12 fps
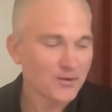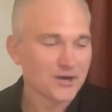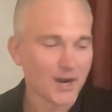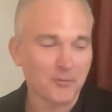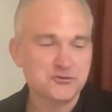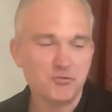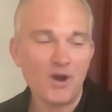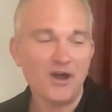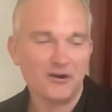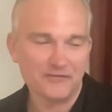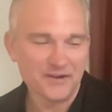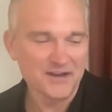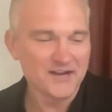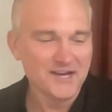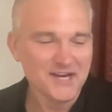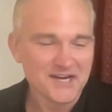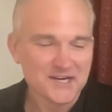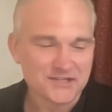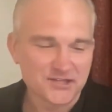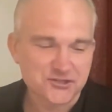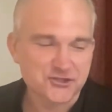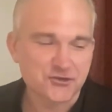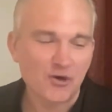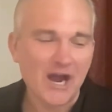Number 12.
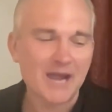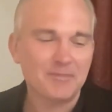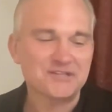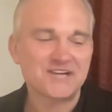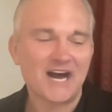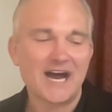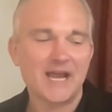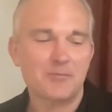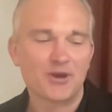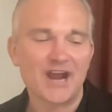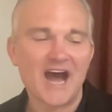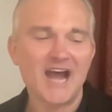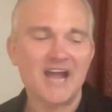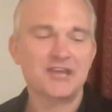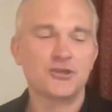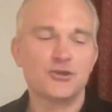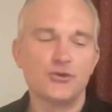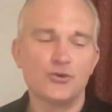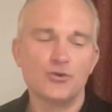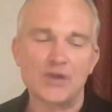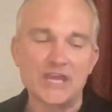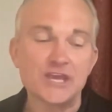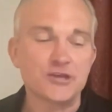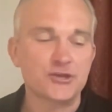Describe a time when IQ,
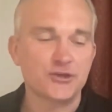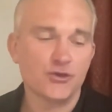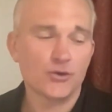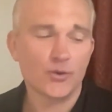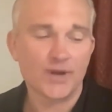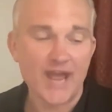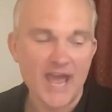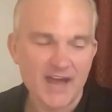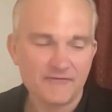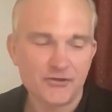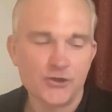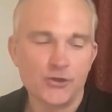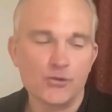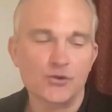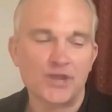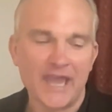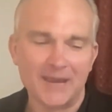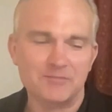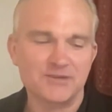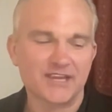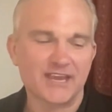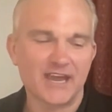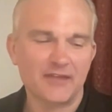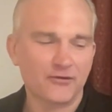EQ, and FQ came
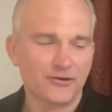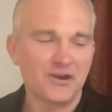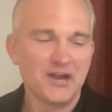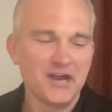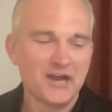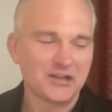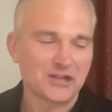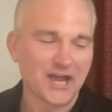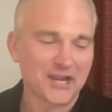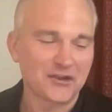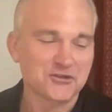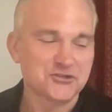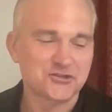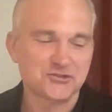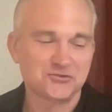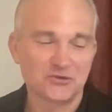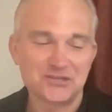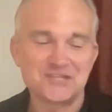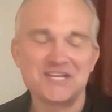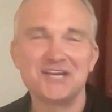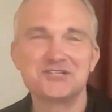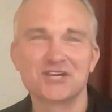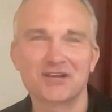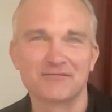together like a
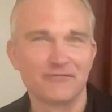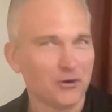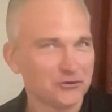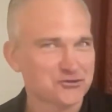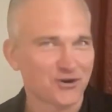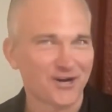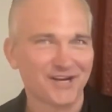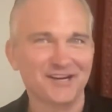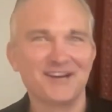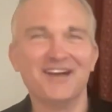strategic Voltron.